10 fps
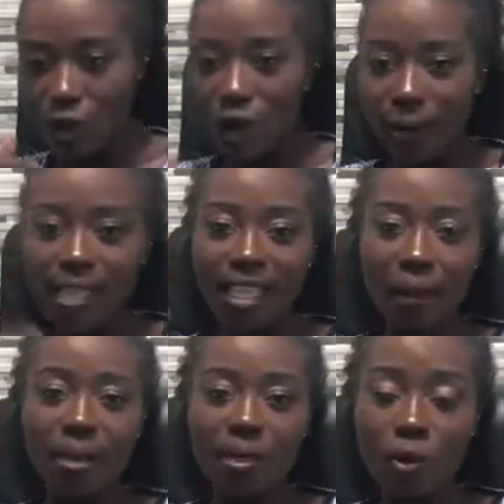
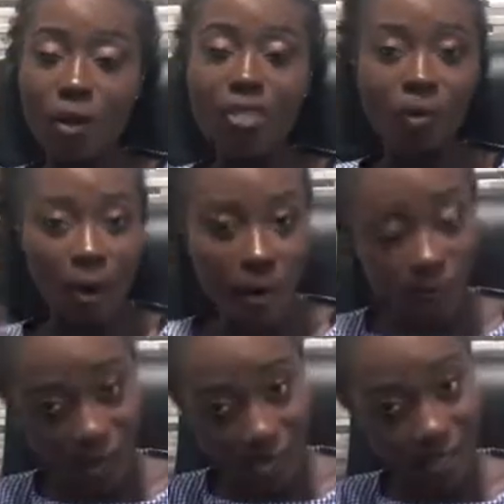Samini, what's going
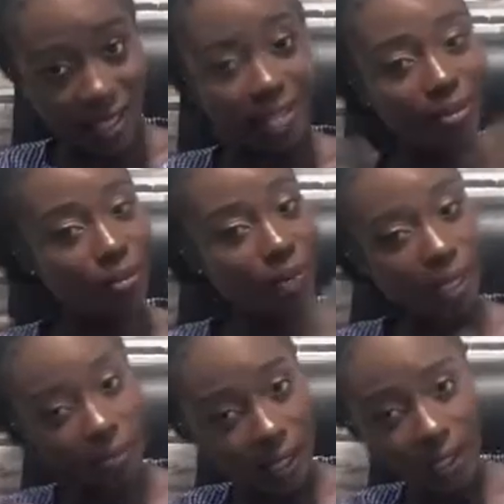on? Are they still
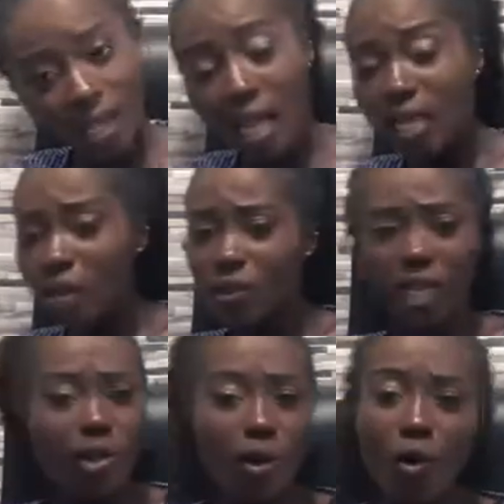brother man? Then was
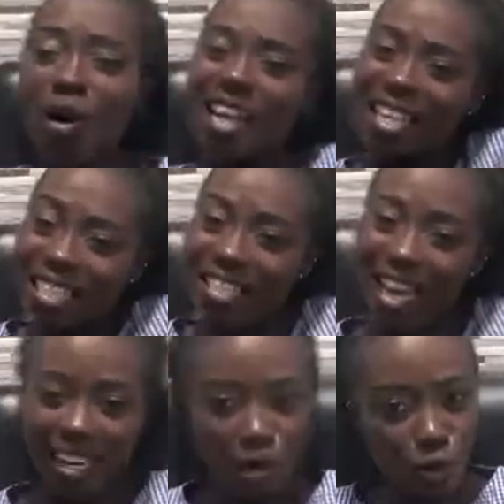like, yo, on his
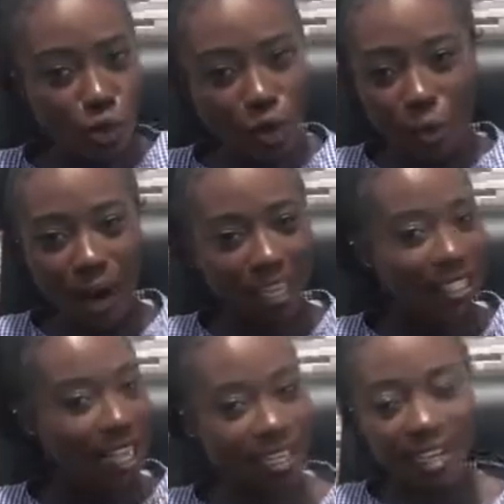side, almost Stonebwoy on his
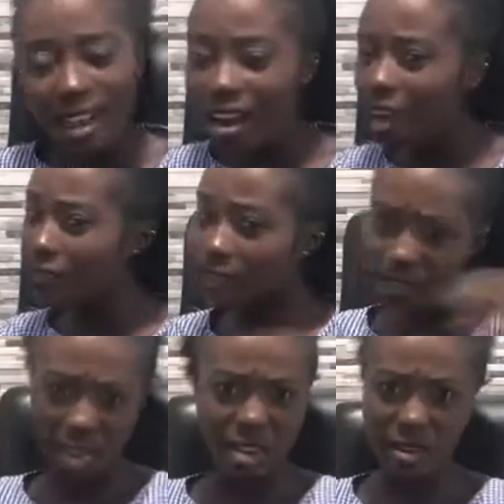side, yeah,
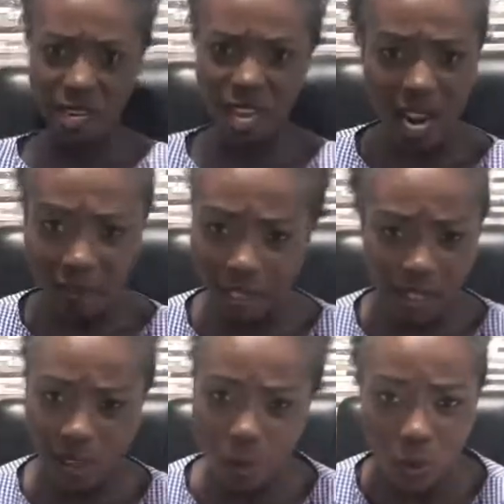
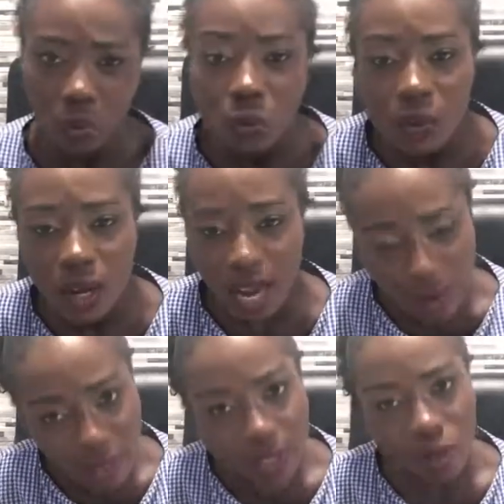everything cool.
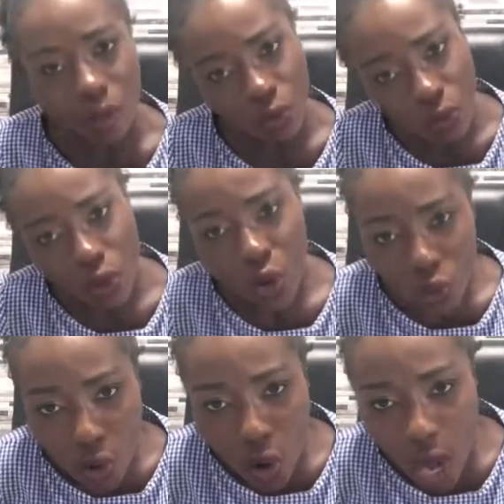
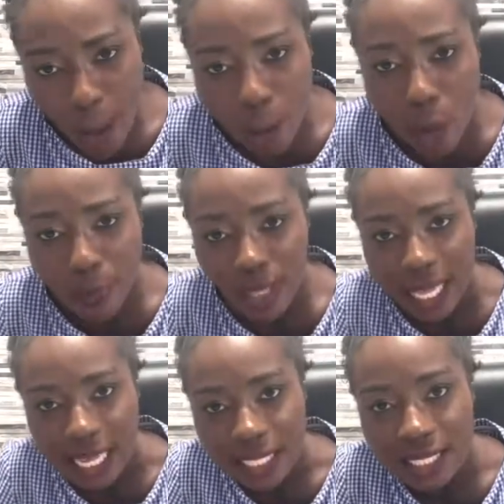So I'm hoping
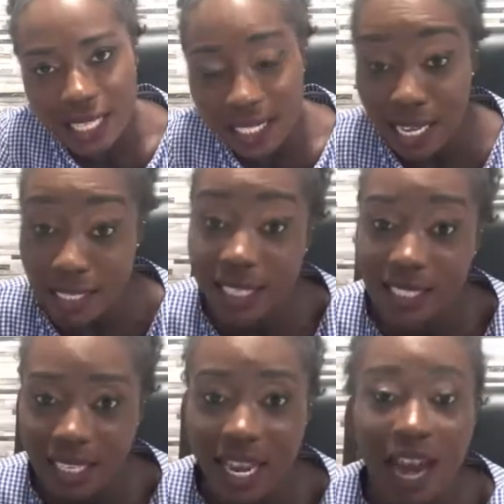that just as he
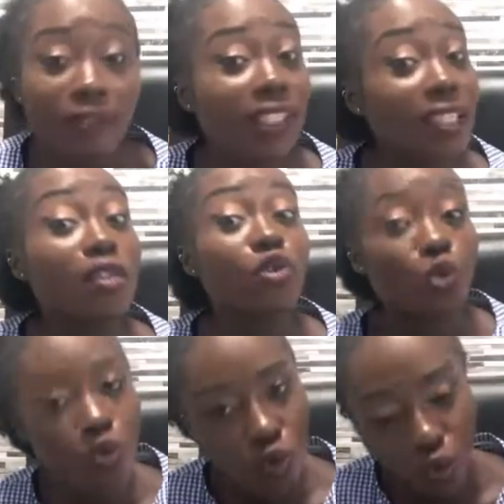said that everything is
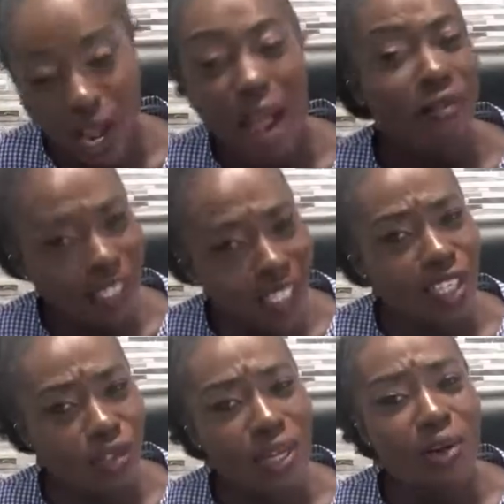cool, no, everything
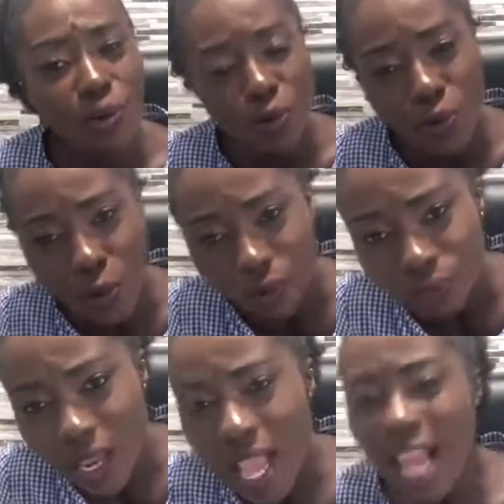is really cool though.
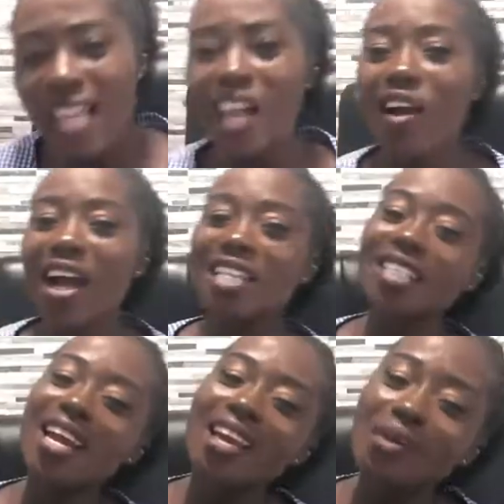Now
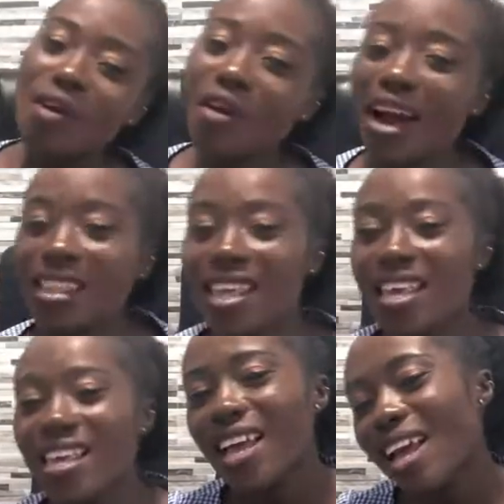I think
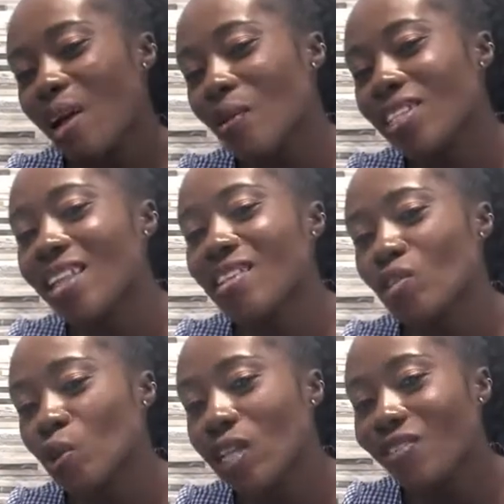it was less than
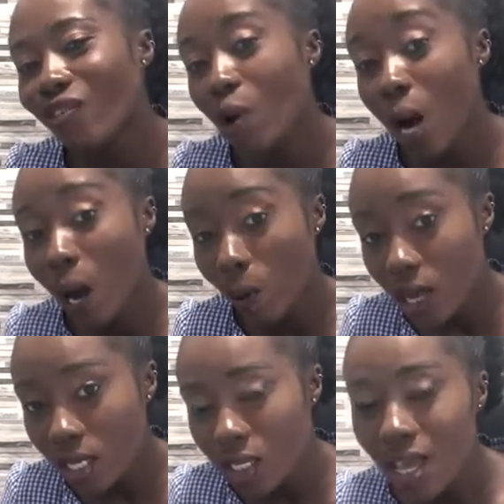24
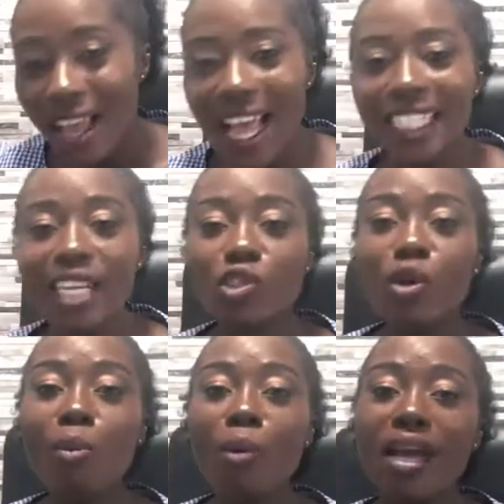hours, and then
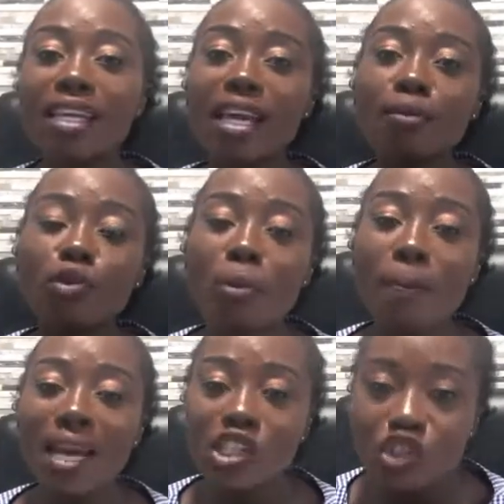Stonebwoy came to
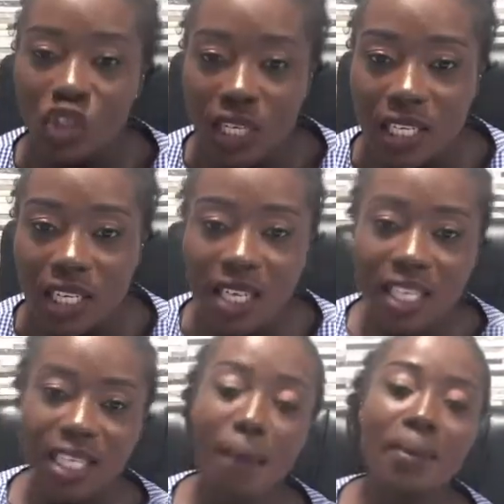mention
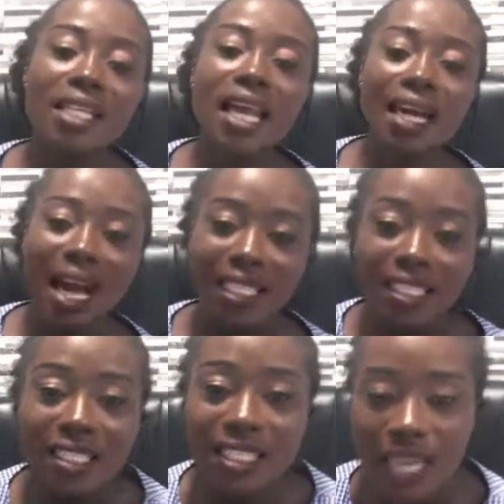Samini
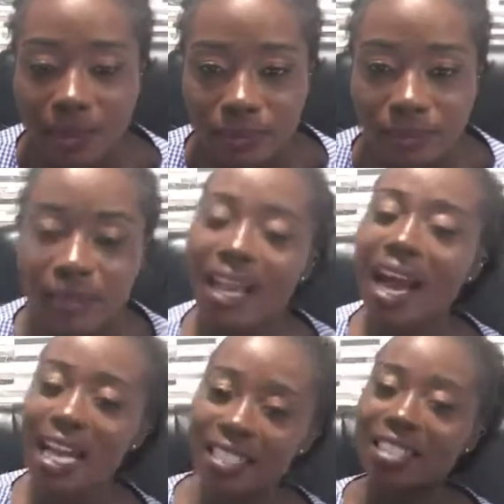Dagati's name
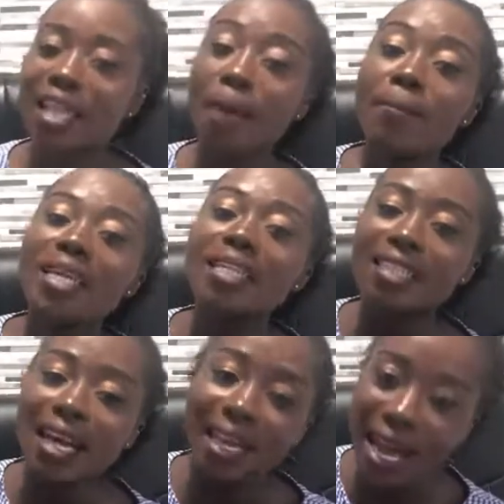at Samini
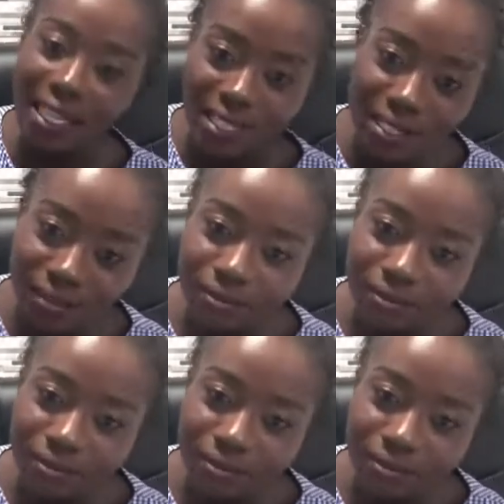Dagati.